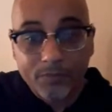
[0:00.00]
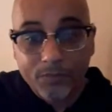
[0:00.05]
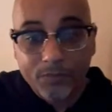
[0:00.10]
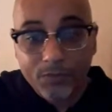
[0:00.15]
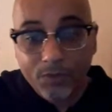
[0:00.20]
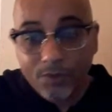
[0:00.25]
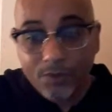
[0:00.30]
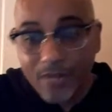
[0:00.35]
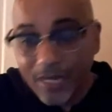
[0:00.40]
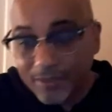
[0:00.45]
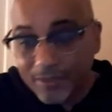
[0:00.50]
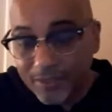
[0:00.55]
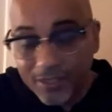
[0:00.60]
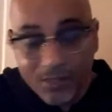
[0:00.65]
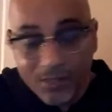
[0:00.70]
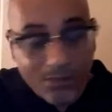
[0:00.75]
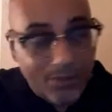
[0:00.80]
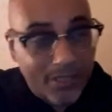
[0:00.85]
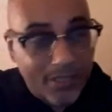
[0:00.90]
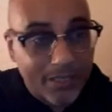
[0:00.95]
You don't have to
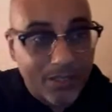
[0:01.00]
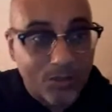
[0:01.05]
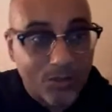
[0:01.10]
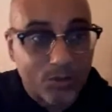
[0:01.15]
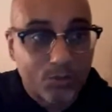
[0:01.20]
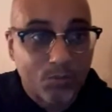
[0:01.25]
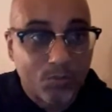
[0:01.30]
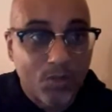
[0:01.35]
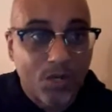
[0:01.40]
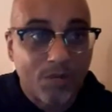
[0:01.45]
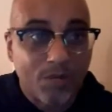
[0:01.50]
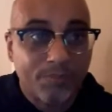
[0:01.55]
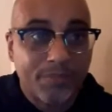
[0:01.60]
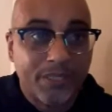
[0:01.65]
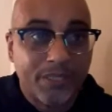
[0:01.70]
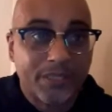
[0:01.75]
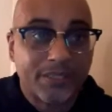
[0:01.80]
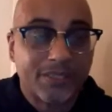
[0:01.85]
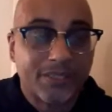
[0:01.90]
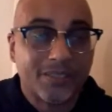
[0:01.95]
go get no small
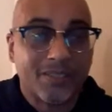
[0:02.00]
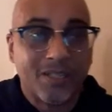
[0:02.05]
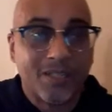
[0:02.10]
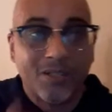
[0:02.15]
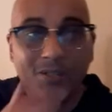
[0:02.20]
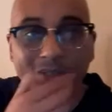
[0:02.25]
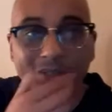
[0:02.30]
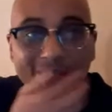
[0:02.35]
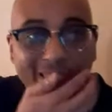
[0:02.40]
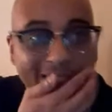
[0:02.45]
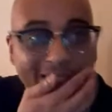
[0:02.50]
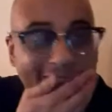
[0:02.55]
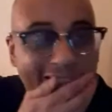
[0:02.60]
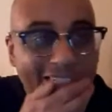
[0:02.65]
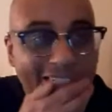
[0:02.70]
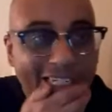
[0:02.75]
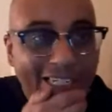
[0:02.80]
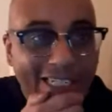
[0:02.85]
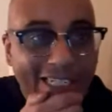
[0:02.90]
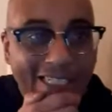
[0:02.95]
business loan. None of
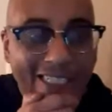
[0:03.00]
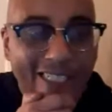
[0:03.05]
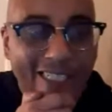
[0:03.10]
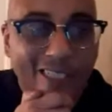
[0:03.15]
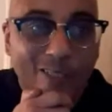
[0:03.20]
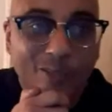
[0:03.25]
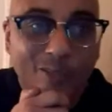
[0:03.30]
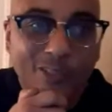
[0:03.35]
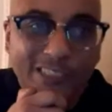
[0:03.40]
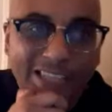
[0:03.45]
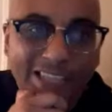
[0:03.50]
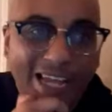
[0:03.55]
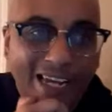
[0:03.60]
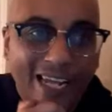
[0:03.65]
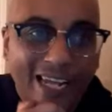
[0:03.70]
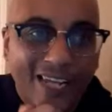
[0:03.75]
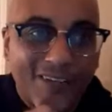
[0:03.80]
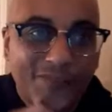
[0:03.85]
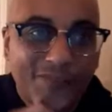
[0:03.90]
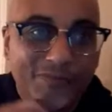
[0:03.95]
that. You just got to
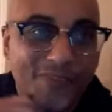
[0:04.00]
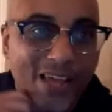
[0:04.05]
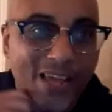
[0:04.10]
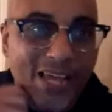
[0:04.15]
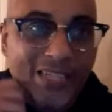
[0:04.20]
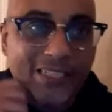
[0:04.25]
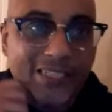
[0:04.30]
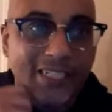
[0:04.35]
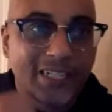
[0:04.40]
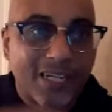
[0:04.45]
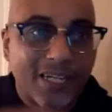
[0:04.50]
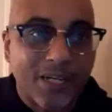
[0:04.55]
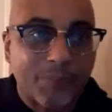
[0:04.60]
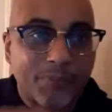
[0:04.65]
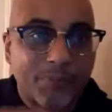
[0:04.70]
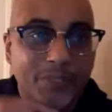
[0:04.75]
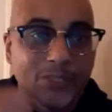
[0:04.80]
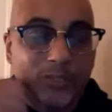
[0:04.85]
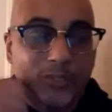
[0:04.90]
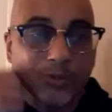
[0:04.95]
have to find a
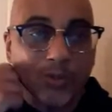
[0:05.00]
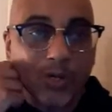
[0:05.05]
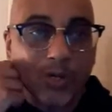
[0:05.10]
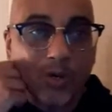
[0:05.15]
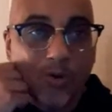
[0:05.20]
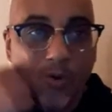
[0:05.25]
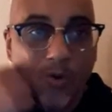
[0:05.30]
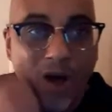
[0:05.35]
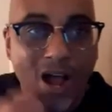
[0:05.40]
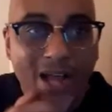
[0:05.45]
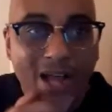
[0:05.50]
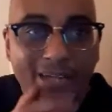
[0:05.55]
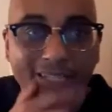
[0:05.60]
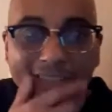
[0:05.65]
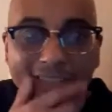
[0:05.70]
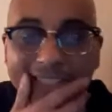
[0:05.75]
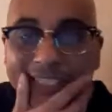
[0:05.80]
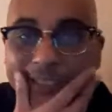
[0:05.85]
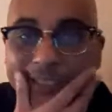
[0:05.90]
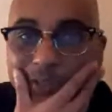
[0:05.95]
company to acquire
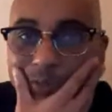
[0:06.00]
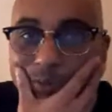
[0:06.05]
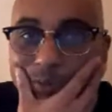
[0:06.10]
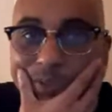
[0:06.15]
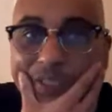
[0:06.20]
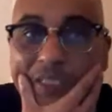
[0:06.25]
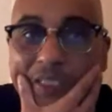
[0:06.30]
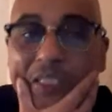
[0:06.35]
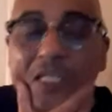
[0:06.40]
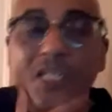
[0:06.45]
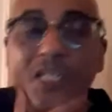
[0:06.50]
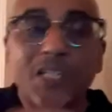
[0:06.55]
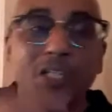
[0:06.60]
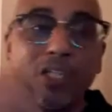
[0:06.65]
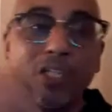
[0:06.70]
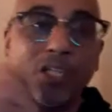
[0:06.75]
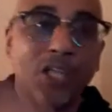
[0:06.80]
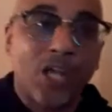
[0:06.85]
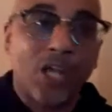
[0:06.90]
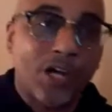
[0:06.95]
that you can
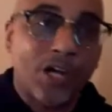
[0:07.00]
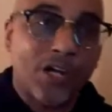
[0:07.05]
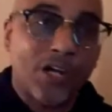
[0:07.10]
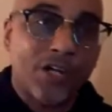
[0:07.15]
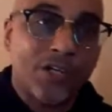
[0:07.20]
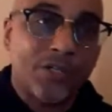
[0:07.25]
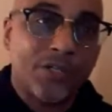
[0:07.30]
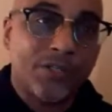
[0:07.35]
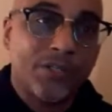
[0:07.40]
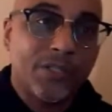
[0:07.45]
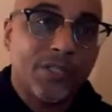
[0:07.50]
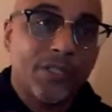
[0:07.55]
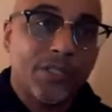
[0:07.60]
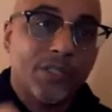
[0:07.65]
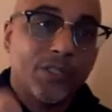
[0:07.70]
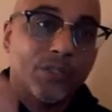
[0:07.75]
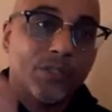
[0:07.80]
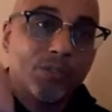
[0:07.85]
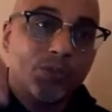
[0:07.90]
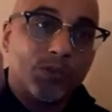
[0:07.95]
learn
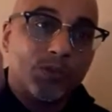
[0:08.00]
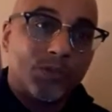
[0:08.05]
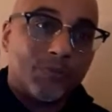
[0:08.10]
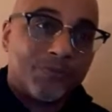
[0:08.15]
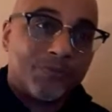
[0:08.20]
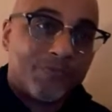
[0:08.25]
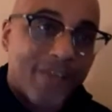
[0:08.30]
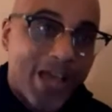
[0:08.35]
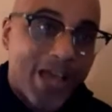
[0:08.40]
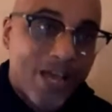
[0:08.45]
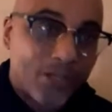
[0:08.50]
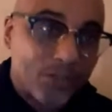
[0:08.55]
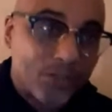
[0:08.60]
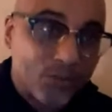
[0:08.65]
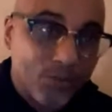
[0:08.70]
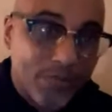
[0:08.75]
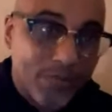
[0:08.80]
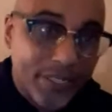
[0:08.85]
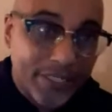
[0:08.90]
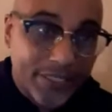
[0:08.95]
to
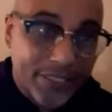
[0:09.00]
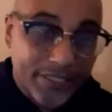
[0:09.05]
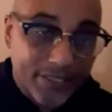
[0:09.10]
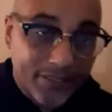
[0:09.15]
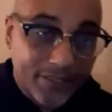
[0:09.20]
evaluate it